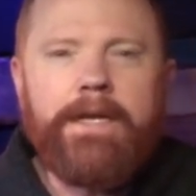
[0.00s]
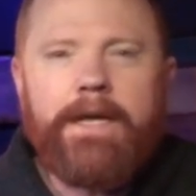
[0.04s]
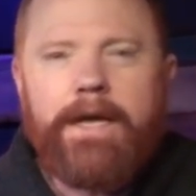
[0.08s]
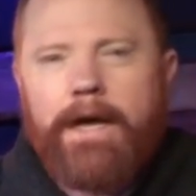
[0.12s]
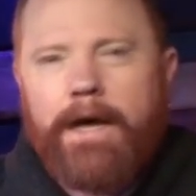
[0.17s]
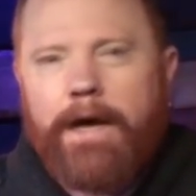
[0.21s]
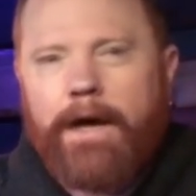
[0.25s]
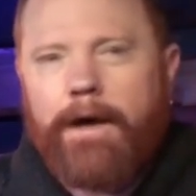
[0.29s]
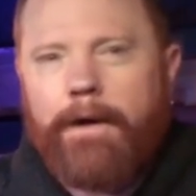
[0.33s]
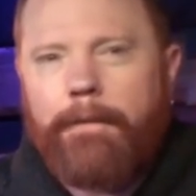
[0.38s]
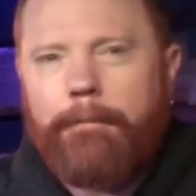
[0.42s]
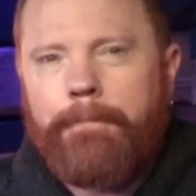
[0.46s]

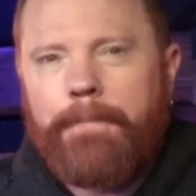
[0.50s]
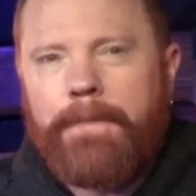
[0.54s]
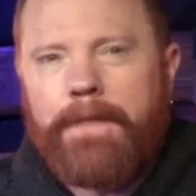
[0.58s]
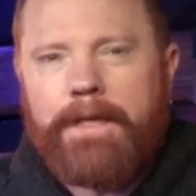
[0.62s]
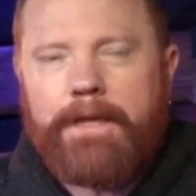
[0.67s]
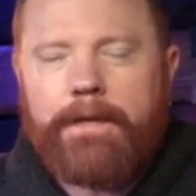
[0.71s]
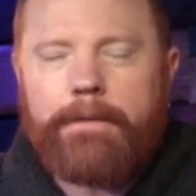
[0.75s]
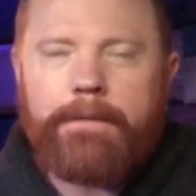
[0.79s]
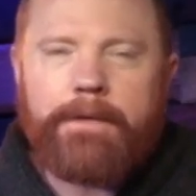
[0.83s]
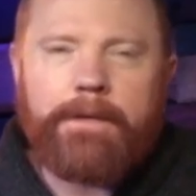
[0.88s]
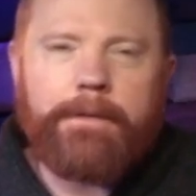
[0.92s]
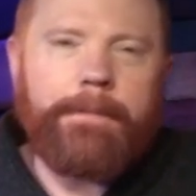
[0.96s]
and
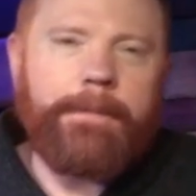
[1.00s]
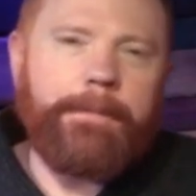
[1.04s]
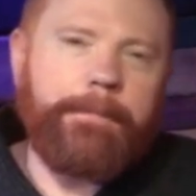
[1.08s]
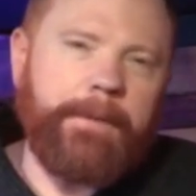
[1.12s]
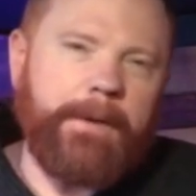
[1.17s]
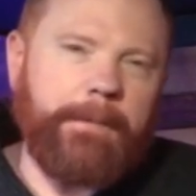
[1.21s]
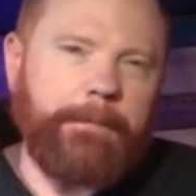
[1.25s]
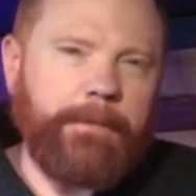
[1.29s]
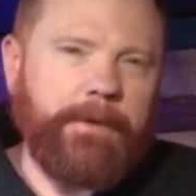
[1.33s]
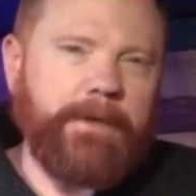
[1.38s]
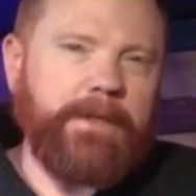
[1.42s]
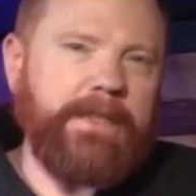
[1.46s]
I'm going to be
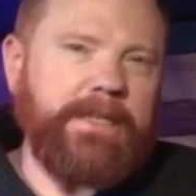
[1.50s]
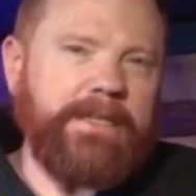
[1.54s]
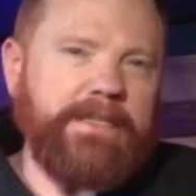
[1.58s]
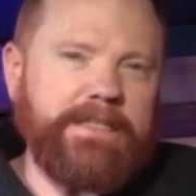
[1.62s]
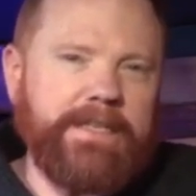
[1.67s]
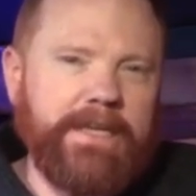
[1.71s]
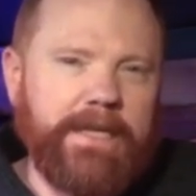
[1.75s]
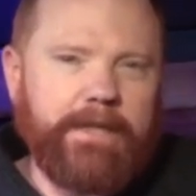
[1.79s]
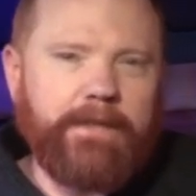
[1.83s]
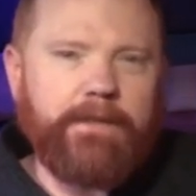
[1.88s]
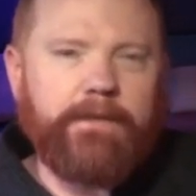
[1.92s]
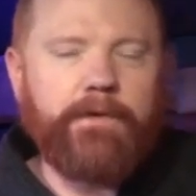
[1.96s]
peppering these
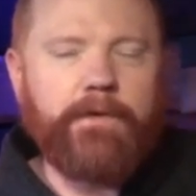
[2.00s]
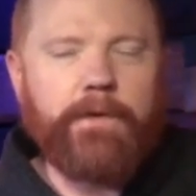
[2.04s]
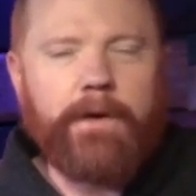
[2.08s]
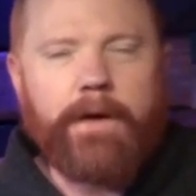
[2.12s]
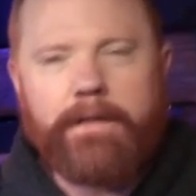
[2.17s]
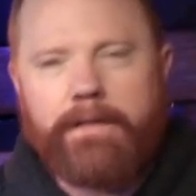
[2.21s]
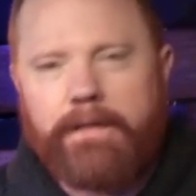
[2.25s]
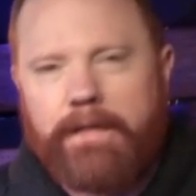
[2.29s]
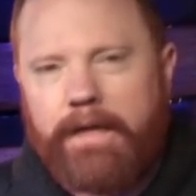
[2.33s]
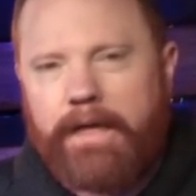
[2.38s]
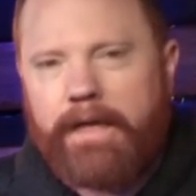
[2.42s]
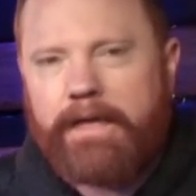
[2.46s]
in
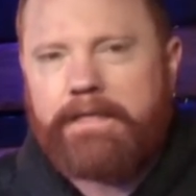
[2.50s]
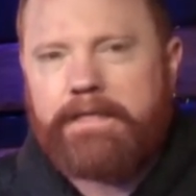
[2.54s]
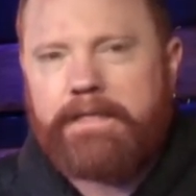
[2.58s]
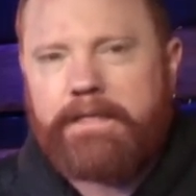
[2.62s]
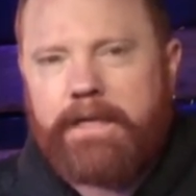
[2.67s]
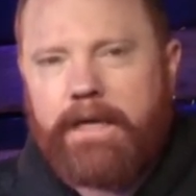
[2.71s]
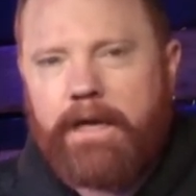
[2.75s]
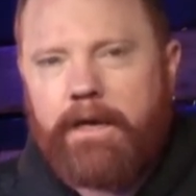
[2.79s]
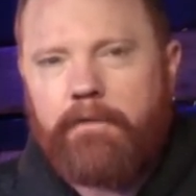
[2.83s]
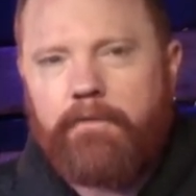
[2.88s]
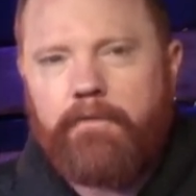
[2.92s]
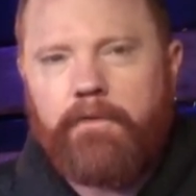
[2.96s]
throughout the next
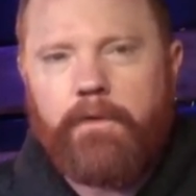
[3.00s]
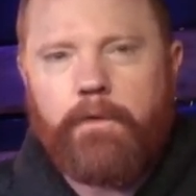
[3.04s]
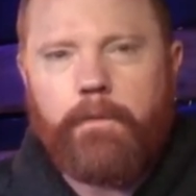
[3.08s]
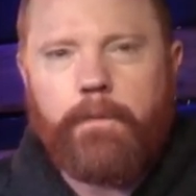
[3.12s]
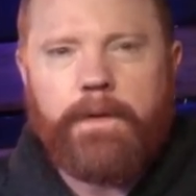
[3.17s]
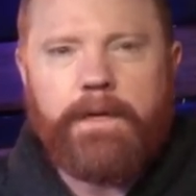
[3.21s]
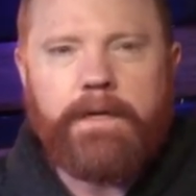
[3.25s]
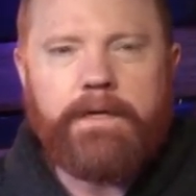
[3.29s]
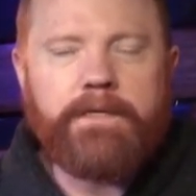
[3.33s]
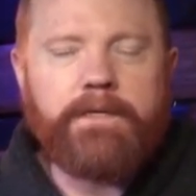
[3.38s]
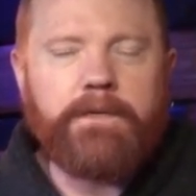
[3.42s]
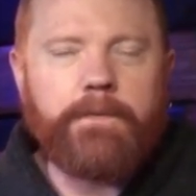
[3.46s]
few
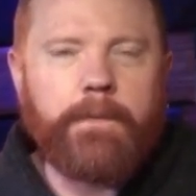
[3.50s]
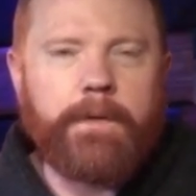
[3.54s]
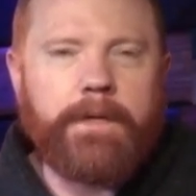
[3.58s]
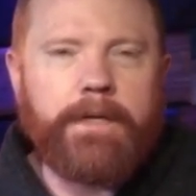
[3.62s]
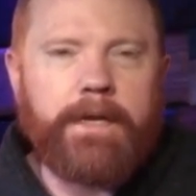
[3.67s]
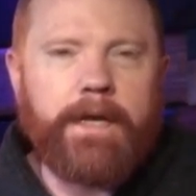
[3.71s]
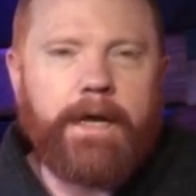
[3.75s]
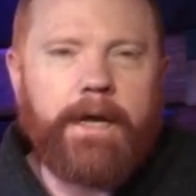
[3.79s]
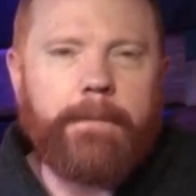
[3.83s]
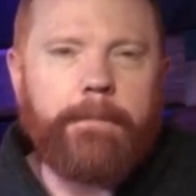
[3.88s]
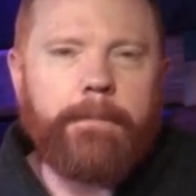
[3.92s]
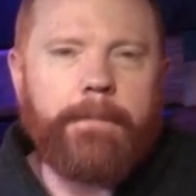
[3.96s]
weeks and
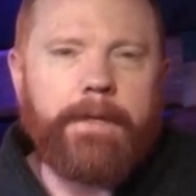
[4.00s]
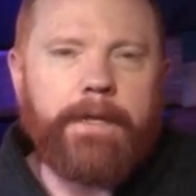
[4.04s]
whatnot.